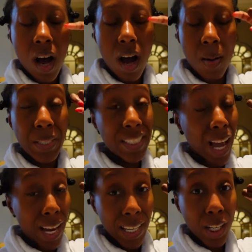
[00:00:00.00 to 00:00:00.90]
um,
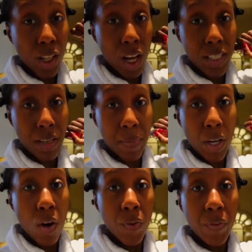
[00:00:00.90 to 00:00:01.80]
tiny closet
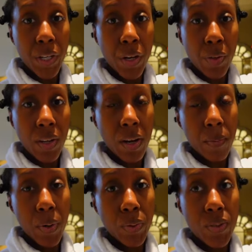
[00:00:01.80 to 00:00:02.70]
makeover video that
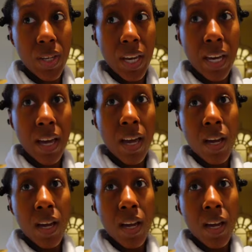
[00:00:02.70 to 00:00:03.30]
I'm posting.